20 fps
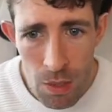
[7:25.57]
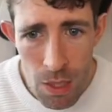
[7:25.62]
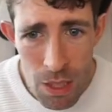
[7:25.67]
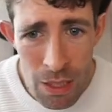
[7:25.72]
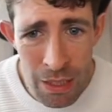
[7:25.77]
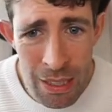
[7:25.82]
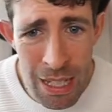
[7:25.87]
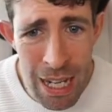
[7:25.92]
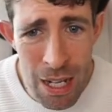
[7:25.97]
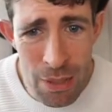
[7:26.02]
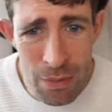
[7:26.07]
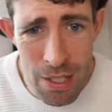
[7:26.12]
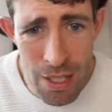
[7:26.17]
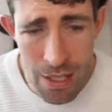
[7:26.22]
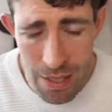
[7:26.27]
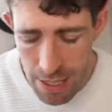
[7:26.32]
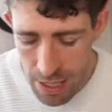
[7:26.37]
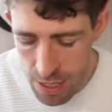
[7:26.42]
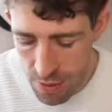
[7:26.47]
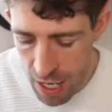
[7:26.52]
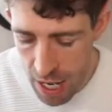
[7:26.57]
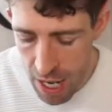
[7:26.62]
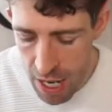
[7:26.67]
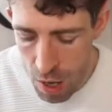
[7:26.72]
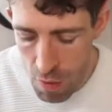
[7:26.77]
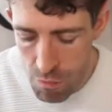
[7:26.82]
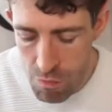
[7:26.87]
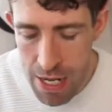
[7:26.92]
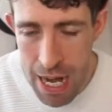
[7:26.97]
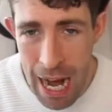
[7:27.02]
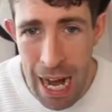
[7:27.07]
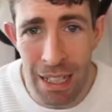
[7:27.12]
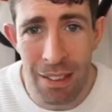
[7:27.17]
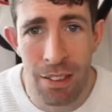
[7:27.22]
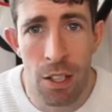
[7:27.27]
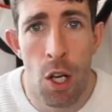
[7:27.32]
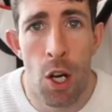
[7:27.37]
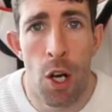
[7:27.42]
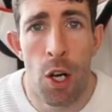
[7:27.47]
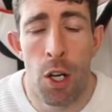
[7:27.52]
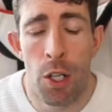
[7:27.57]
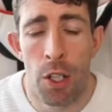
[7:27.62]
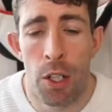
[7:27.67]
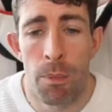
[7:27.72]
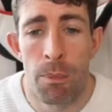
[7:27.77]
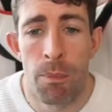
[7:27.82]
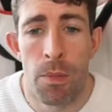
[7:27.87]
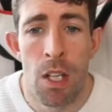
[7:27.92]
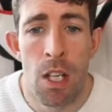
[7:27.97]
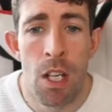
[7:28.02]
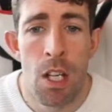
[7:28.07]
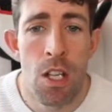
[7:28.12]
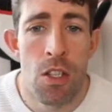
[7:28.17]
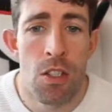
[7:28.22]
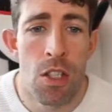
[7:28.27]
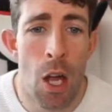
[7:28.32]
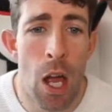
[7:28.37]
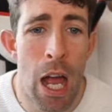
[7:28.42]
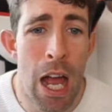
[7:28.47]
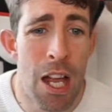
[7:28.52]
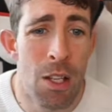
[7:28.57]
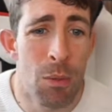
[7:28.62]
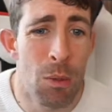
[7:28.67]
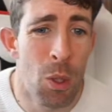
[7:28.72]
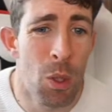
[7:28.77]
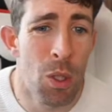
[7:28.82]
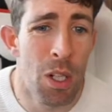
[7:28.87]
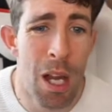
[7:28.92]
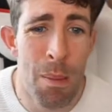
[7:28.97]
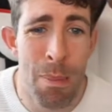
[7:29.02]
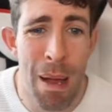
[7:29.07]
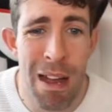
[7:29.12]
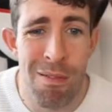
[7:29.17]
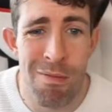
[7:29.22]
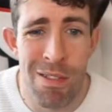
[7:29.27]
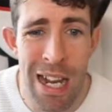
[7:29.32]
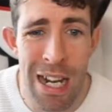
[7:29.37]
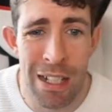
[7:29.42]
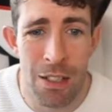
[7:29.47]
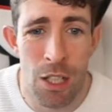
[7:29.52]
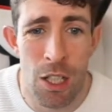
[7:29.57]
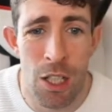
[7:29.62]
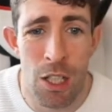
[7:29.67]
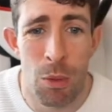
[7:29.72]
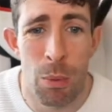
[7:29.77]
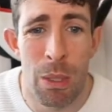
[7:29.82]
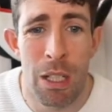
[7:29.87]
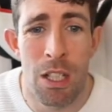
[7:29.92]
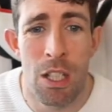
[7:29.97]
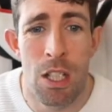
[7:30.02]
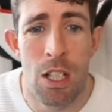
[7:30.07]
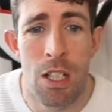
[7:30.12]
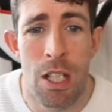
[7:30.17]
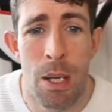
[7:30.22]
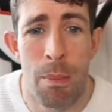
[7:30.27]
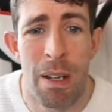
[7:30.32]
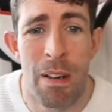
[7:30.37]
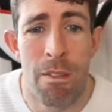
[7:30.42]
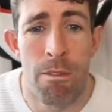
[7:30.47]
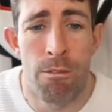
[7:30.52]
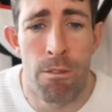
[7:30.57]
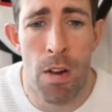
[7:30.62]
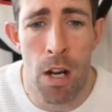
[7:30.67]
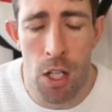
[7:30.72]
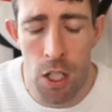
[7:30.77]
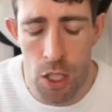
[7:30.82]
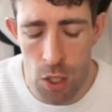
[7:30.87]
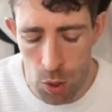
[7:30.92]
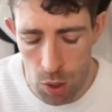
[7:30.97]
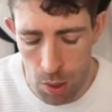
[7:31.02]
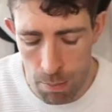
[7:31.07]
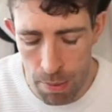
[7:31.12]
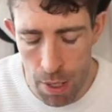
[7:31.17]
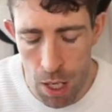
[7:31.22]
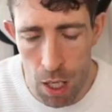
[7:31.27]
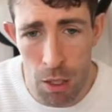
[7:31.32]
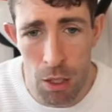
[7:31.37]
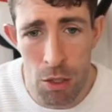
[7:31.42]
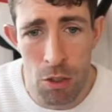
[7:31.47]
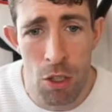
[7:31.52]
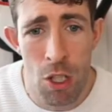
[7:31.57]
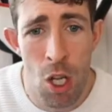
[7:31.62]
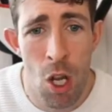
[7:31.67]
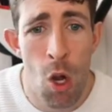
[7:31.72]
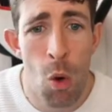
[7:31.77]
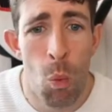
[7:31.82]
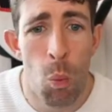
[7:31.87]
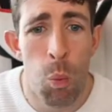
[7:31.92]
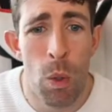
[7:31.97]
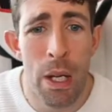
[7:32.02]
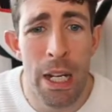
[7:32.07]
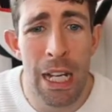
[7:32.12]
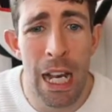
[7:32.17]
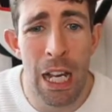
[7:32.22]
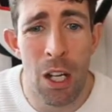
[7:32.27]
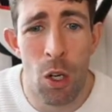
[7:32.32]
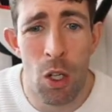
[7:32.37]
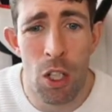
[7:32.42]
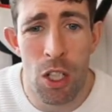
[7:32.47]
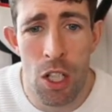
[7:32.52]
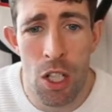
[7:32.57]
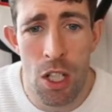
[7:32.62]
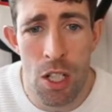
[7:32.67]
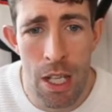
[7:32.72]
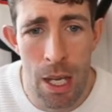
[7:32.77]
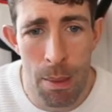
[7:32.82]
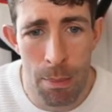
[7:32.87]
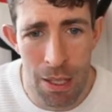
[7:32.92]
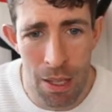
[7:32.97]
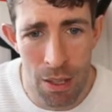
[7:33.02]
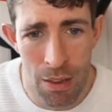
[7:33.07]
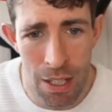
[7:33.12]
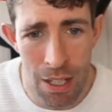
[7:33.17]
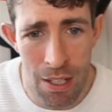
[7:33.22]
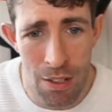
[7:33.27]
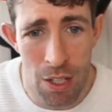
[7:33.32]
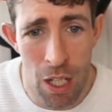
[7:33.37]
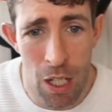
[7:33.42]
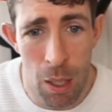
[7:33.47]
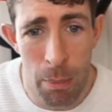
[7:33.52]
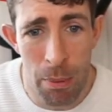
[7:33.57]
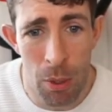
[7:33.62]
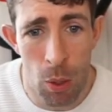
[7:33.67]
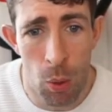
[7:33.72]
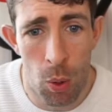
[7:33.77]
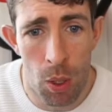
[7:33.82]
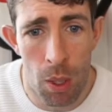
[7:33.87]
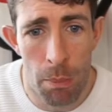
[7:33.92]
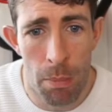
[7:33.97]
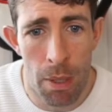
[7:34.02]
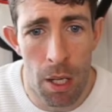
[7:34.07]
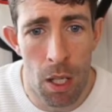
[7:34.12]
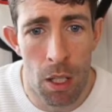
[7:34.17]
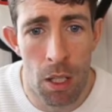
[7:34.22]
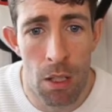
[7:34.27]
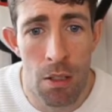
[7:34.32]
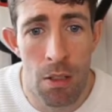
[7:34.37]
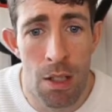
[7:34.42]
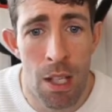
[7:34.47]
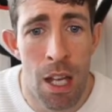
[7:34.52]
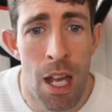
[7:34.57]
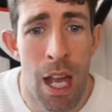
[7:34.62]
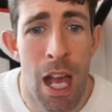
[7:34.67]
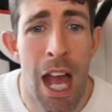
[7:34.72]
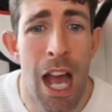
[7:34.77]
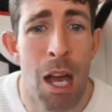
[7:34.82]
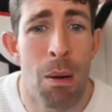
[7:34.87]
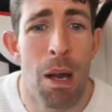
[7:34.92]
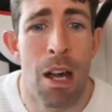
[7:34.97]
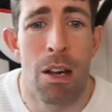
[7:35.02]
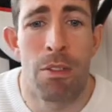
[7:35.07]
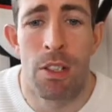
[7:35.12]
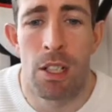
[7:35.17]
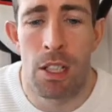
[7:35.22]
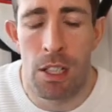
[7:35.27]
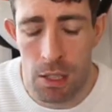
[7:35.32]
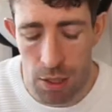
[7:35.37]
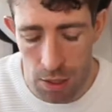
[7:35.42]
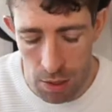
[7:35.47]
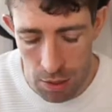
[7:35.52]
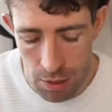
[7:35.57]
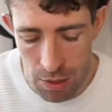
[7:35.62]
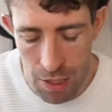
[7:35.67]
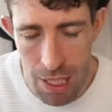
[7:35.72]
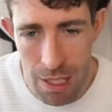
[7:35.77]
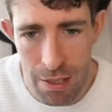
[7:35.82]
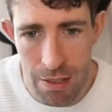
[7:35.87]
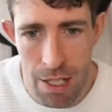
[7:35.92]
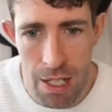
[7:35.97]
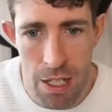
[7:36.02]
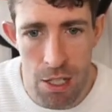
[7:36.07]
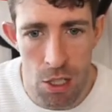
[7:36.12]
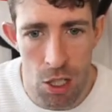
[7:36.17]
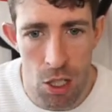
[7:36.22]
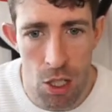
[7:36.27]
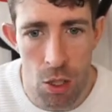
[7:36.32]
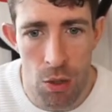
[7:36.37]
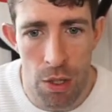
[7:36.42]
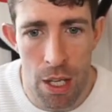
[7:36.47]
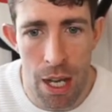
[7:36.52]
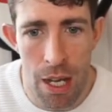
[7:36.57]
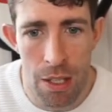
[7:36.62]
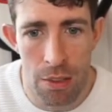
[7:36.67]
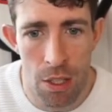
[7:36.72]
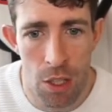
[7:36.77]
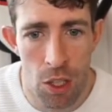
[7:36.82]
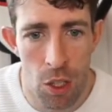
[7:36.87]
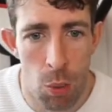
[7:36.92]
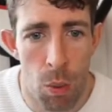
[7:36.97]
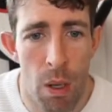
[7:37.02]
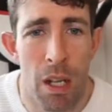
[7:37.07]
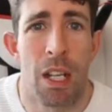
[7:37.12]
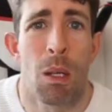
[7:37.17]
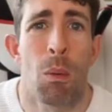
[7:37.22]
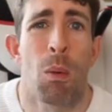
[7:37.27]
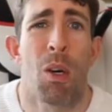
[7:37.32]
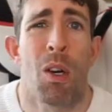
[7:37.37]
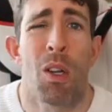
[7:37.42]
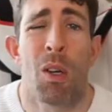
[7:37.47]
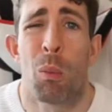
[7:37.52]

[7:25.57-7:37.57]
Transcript: Now this is a React hook. So as we all know about React hooks, we can use them in functional components. We cannot use them in things like pure components. However, this is 2021.